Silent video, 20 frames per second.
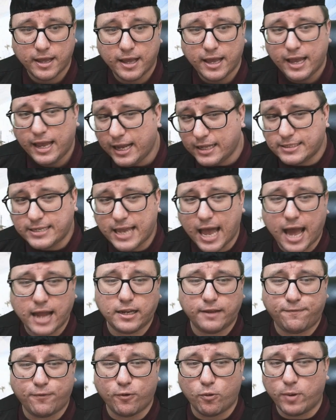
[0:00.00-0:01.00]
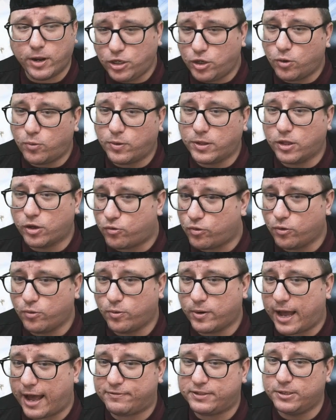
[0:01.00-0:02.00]
It's handy for when you and the crew
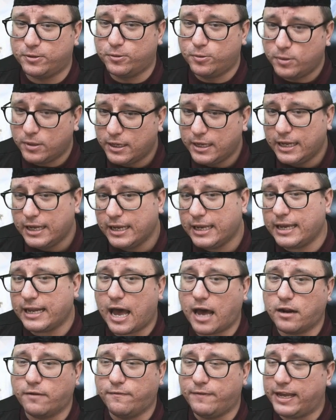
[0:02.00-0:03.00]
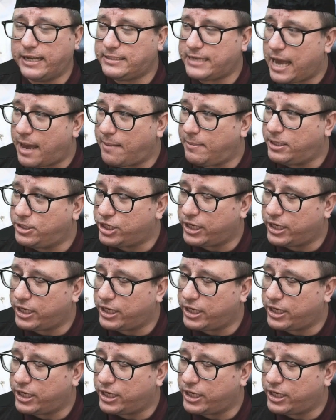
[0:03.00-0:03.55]
have to get out of a damaging